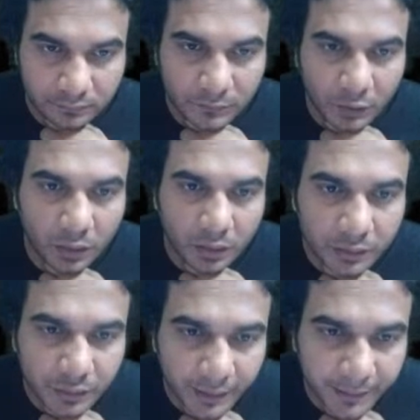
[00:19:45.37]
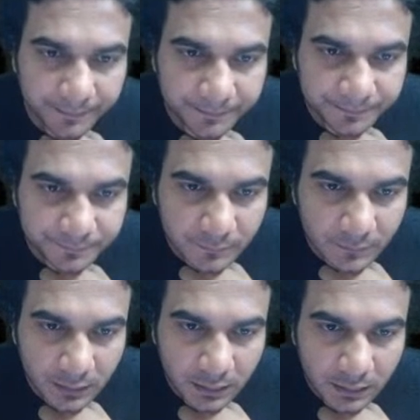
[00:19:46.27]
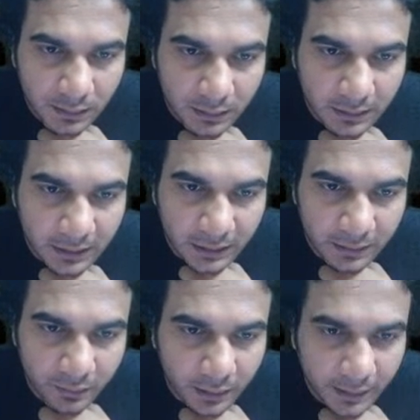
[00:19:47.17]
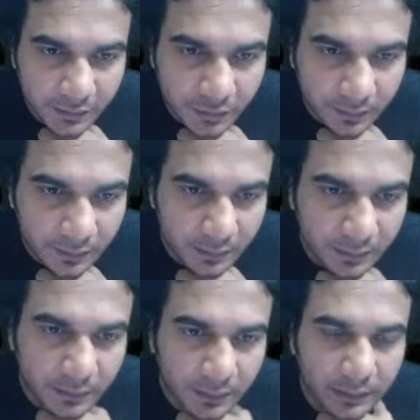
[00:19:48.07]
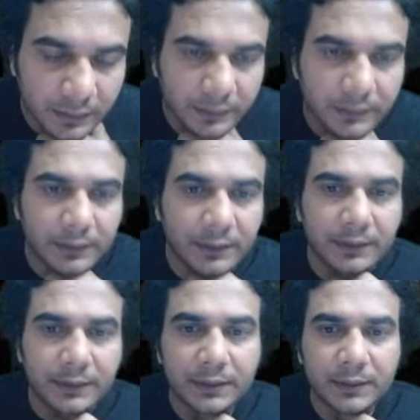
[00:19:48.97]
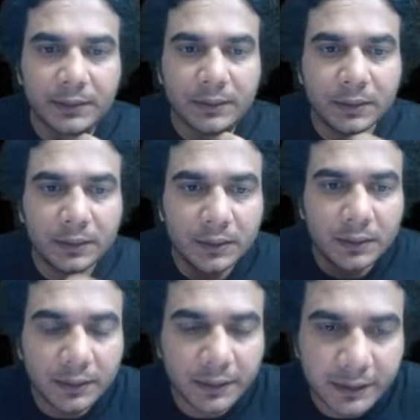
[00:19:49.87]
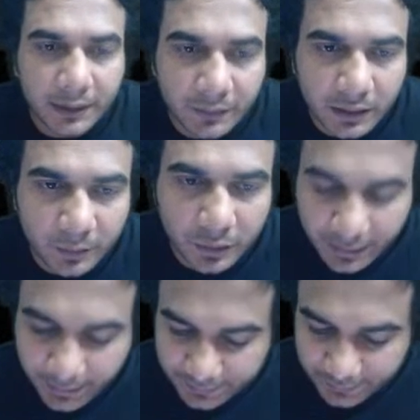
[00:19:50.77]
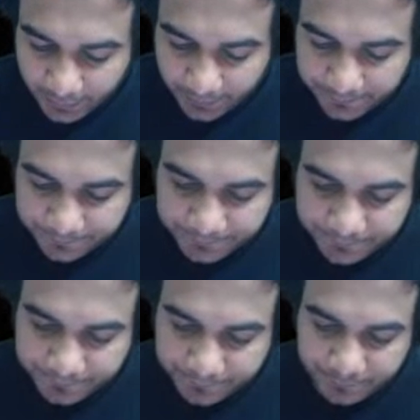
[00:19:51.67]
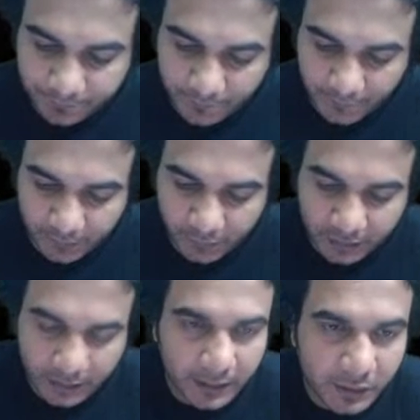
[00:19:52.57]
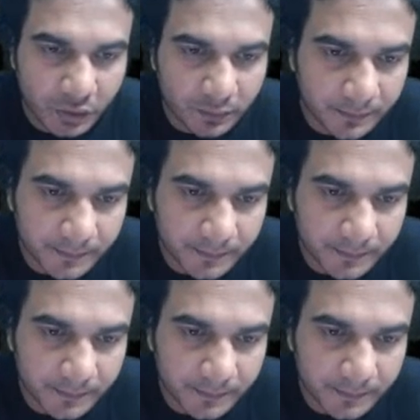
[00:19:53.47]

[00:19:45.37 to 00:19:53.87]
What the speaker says: Oh, sorry. That I'll do correction. Okay. d3y upon dx3. That was the correction.